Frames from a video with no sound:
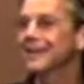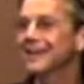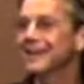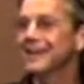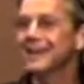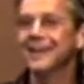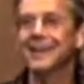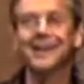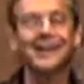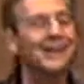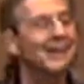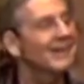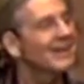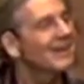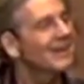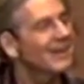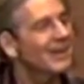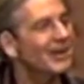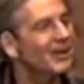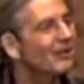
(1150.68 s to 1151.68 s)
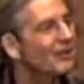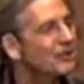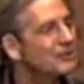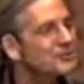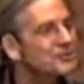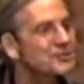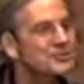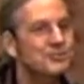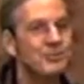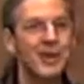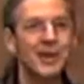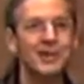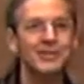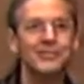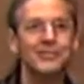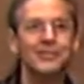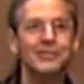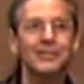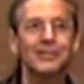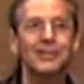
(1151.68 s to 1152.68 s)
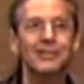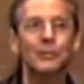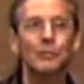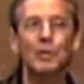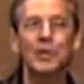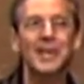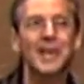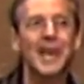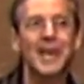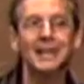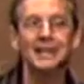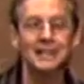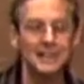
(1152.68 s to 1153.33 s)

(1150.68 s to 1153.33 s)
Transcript: in, in, our own strength, we can't